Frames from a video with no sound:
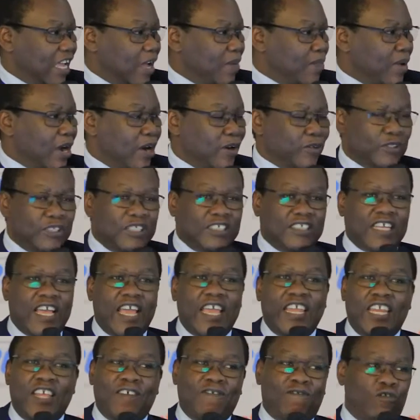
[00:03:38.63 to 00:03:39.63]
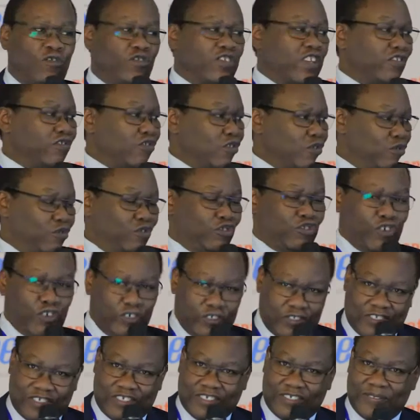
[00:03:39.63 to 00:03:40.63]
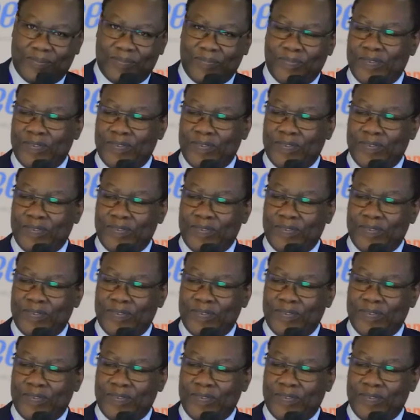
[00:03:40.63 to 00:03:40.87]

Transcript: about designing future solutions?